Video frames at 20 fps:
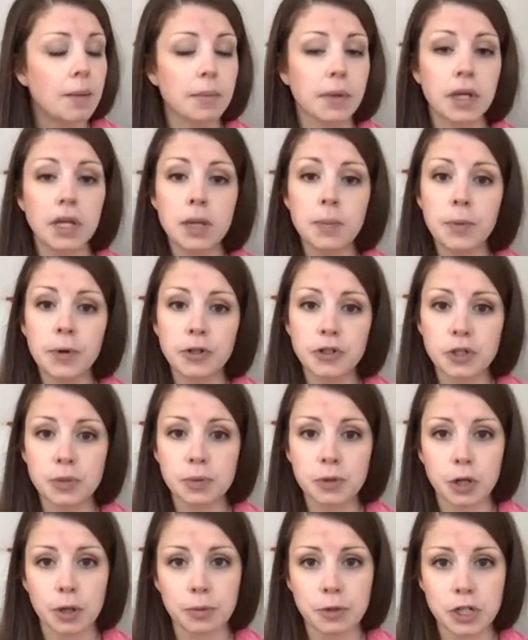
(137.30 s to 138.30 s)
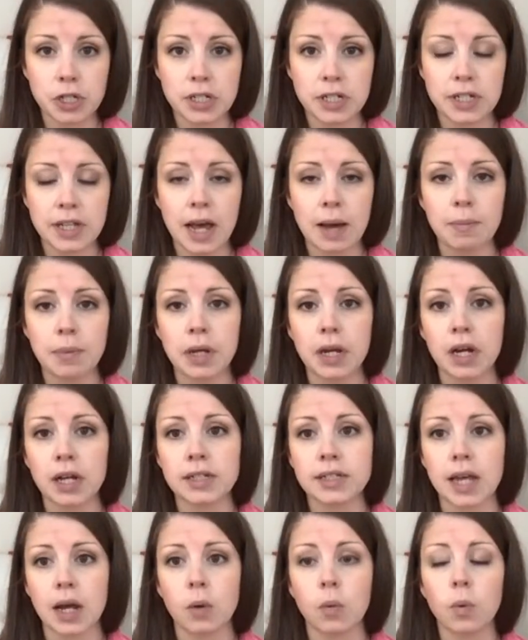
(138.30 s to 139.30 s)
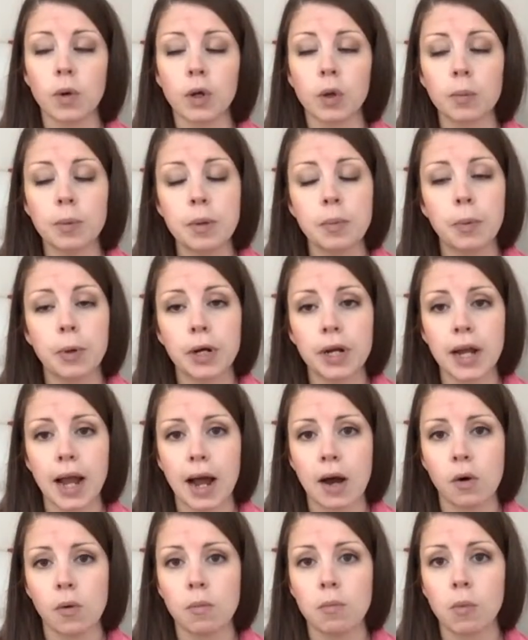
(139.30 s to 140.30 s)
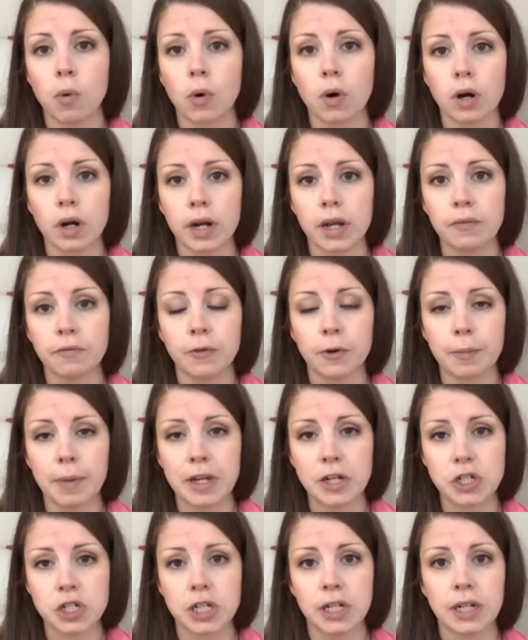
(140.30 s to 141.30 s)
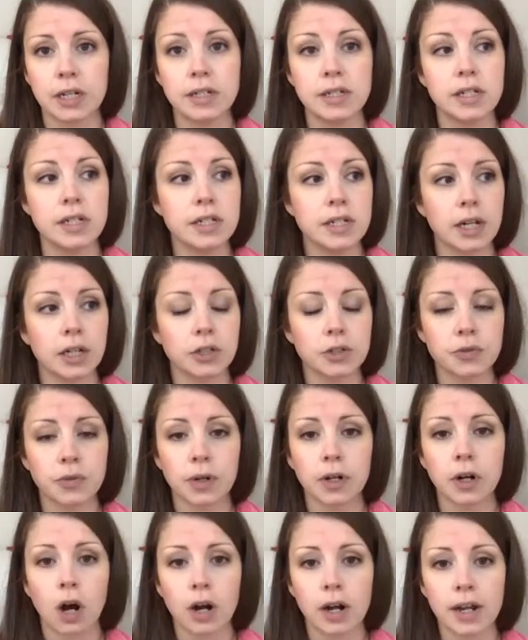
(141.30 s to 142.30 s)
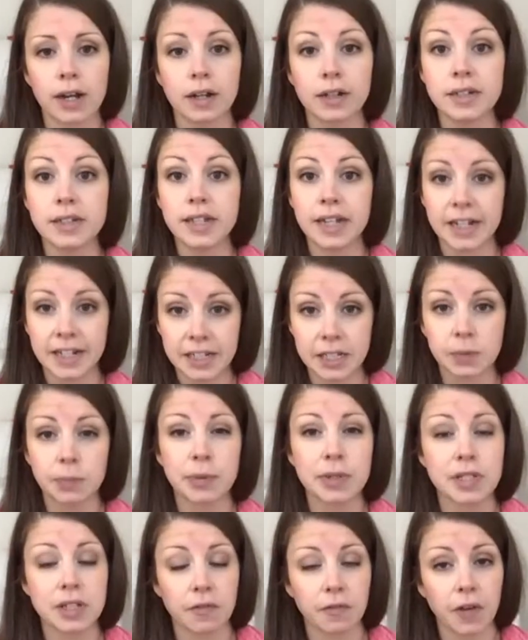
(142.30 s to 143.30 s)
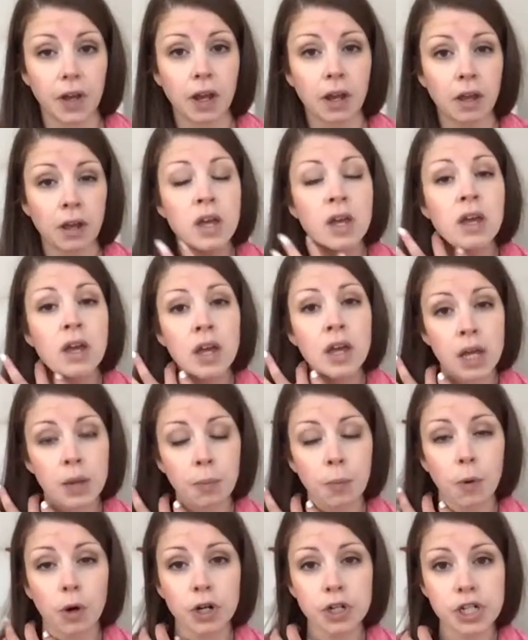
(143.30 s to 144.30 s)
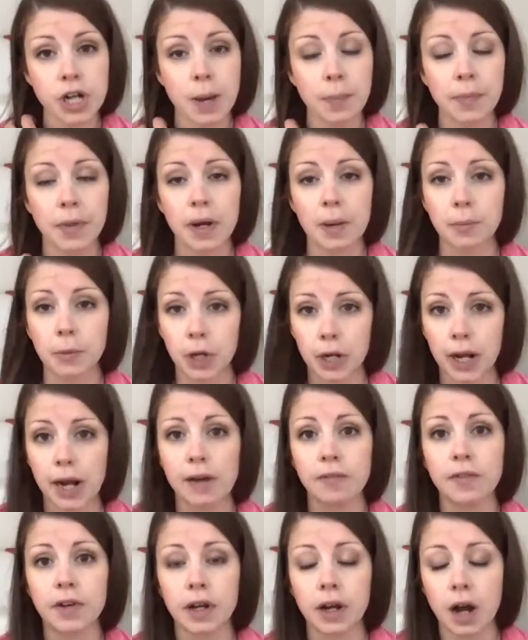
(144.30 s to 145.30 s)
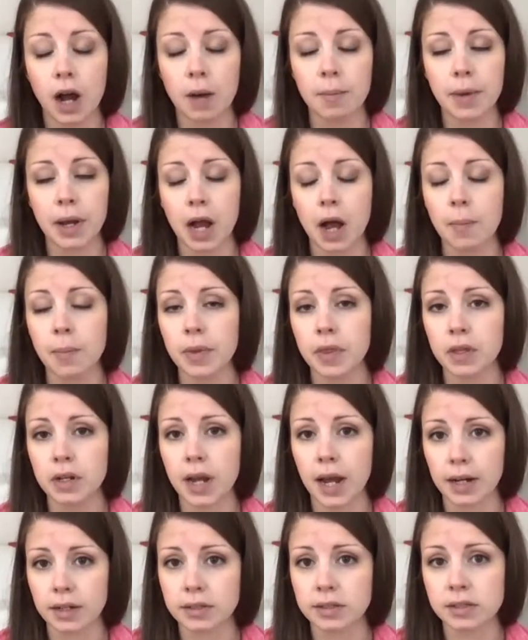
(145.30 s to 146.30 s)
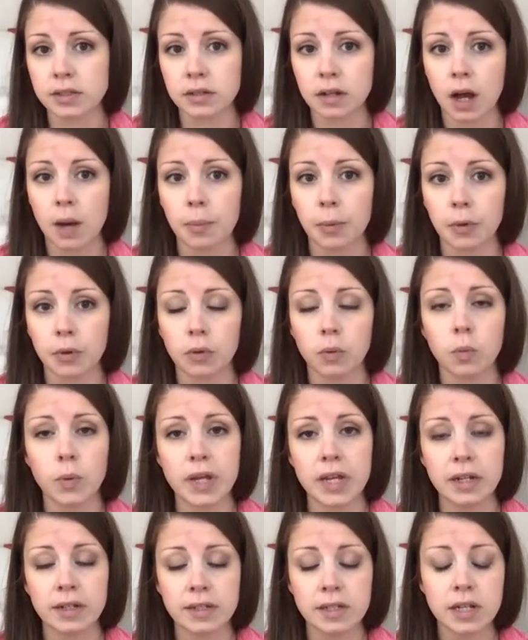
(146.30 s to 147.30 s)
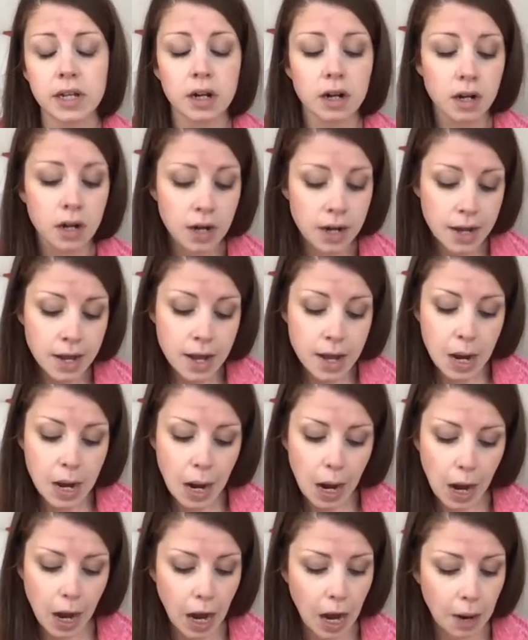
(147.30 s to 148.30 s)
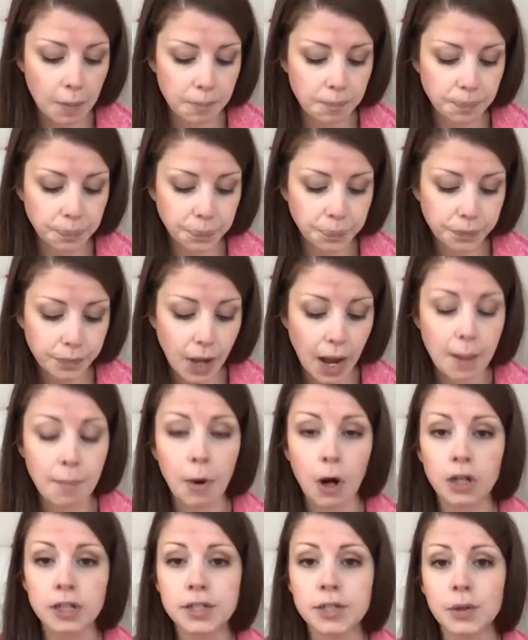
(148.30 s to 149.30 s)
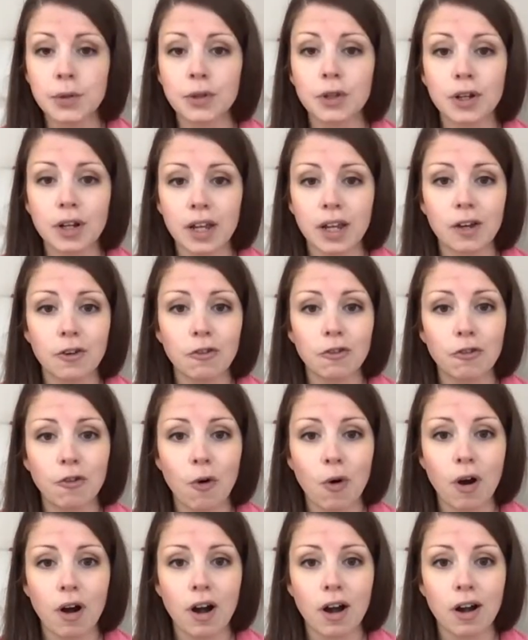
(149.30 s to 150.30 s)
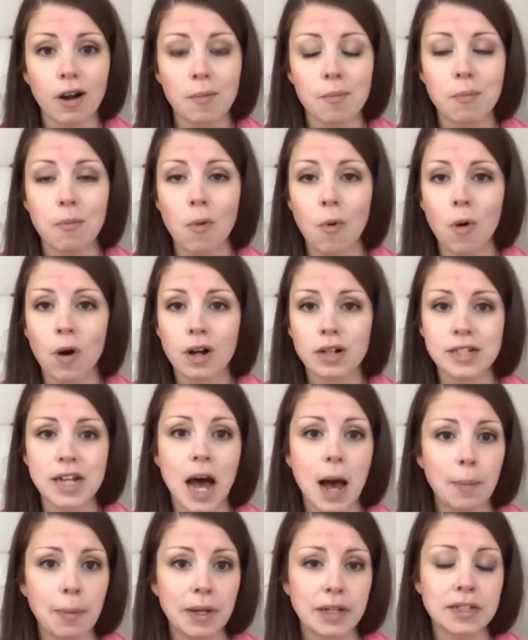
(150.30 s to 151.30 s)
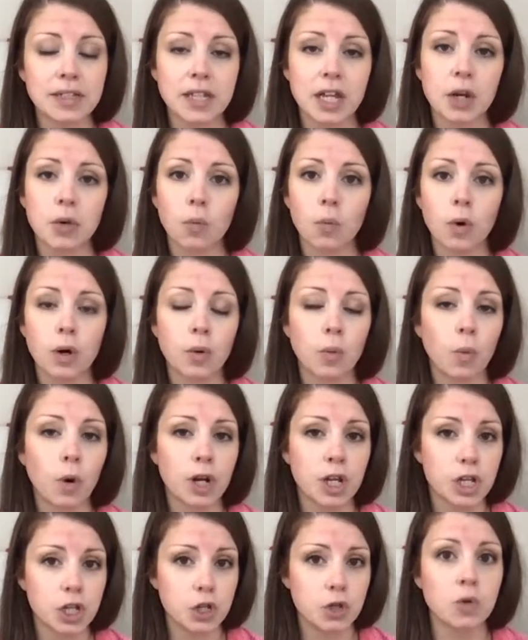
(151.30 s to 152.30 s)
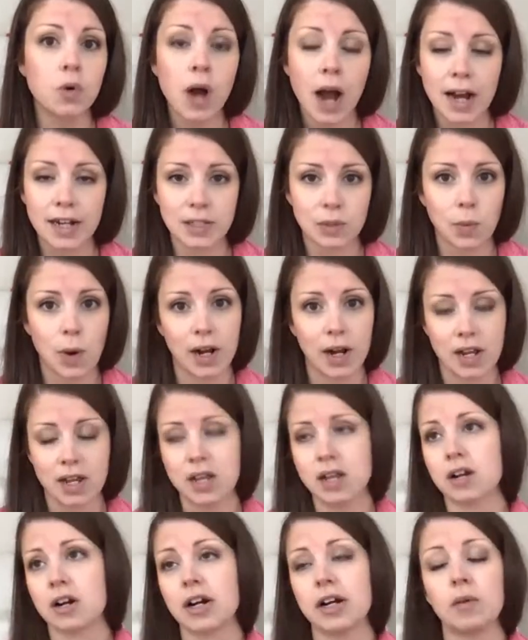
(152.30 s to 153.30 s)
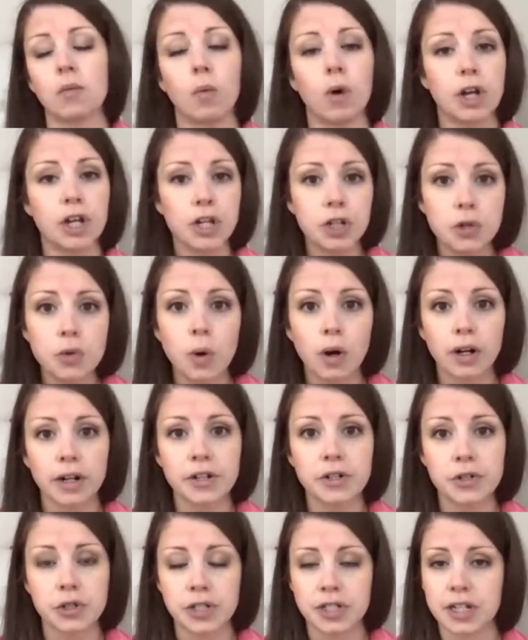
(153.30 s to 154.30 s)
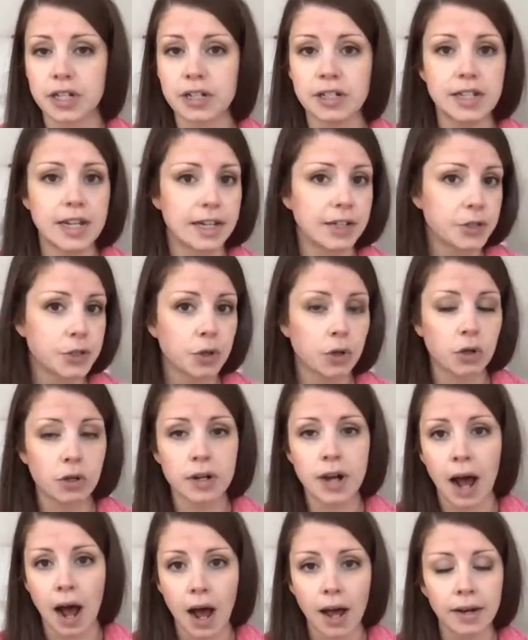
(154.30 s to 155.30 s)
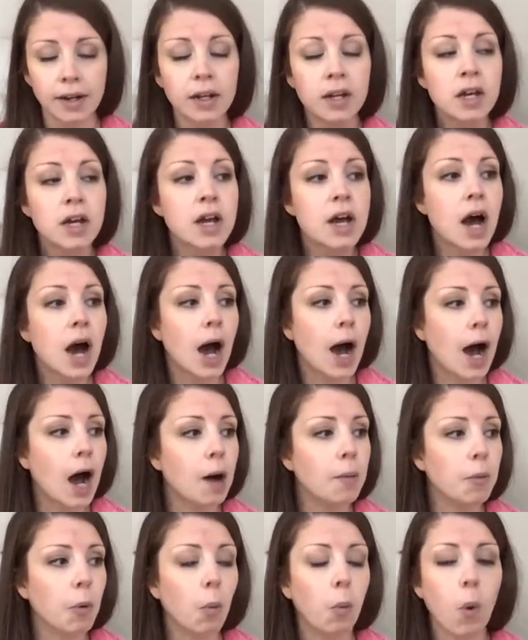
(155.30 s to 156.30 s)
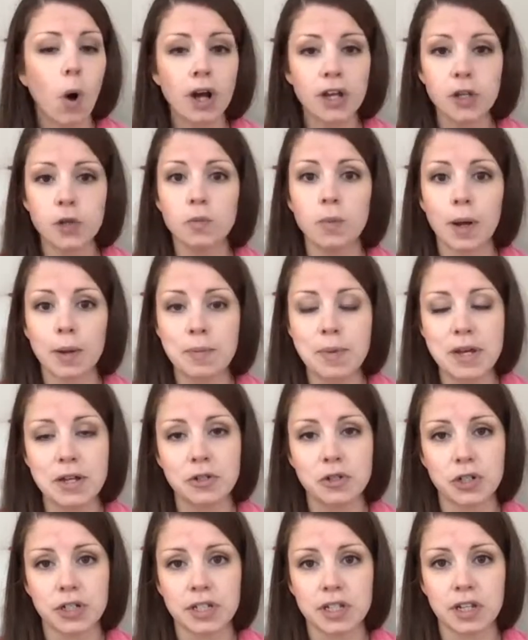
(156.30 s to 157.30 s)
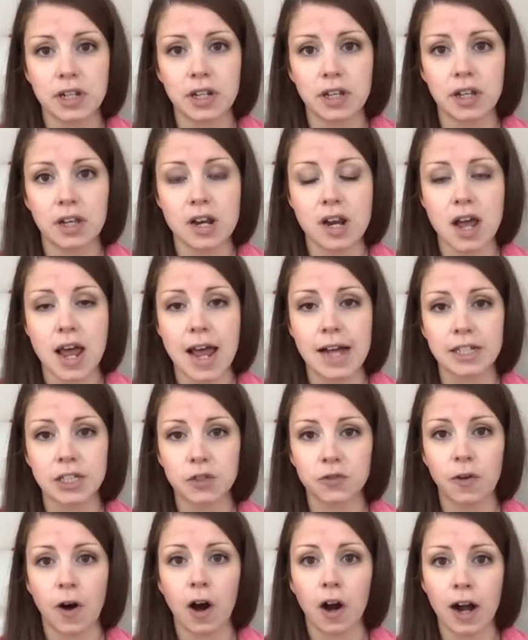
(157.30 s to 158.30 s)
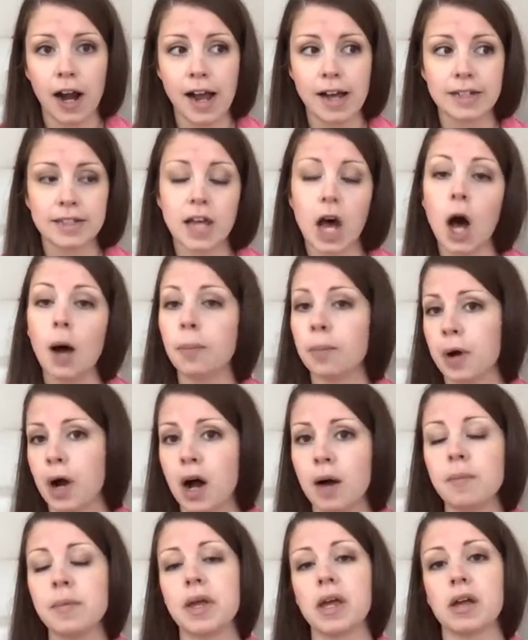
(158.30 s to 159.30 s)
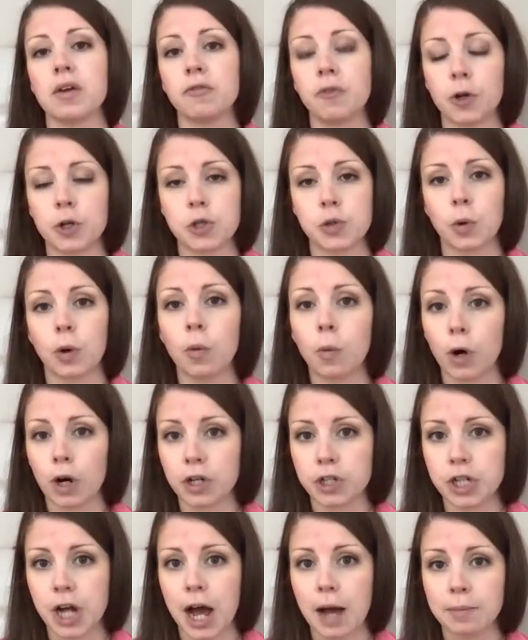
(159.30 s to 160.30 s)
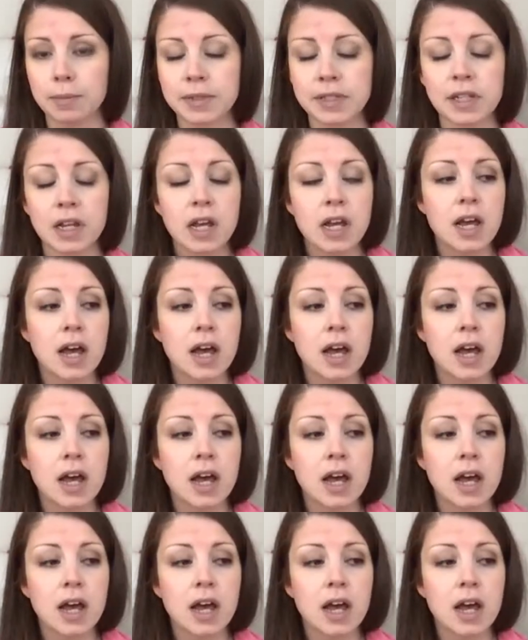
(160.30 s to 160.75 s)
Keep your subscription to that because I will be putting out more information and details regarding a dance specific hip workshop that I'm going to have coming up in the next couple weeks here. I'm also looking for more topics that what you guys want to hear and what you are interested, dancer or not, what you might be interested in as far as upcoming virtual workshops.